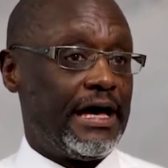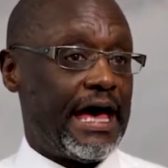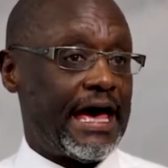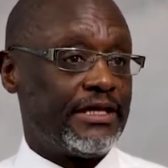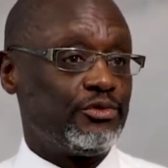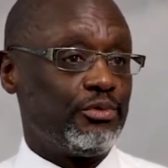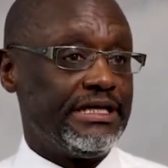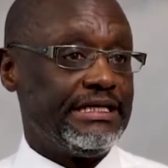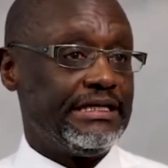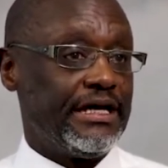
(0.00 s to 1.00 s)
and
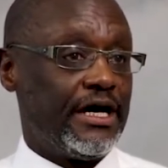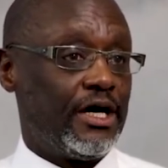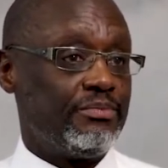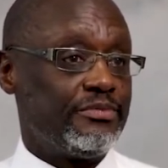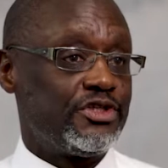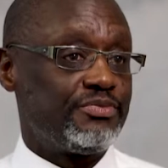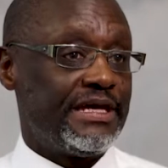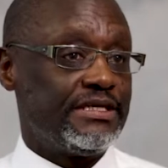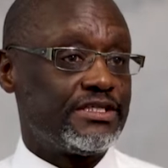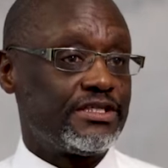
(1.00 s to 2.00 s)
we
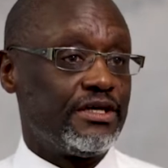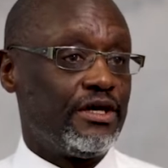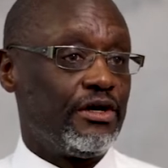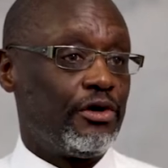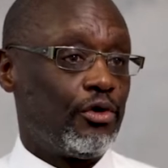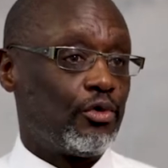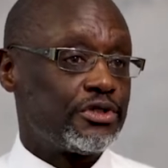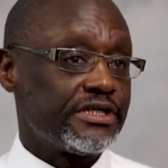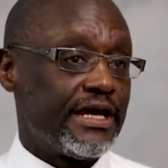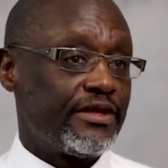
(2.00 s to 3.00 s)
spent
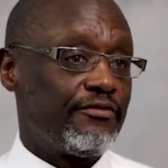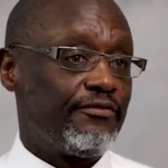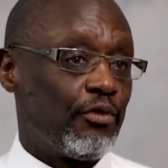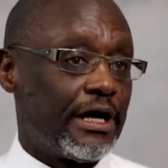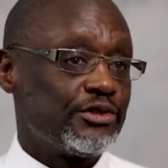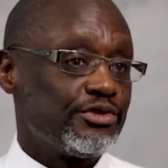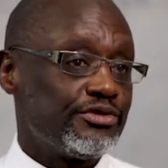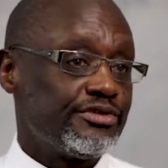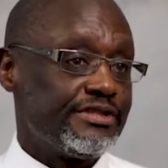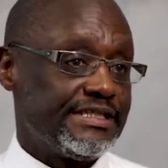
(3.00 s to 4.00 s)
altogether
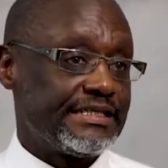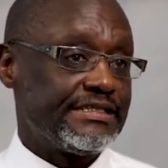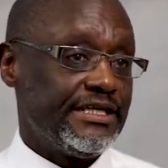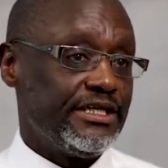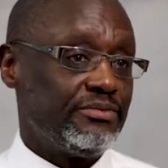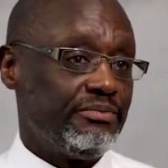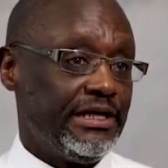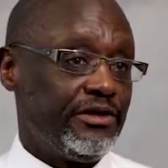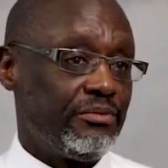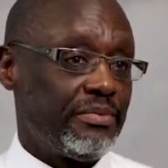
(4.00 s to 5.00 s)
£416
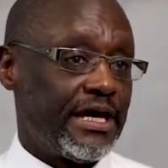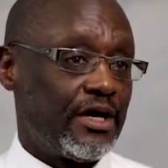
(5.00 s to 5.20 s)
million,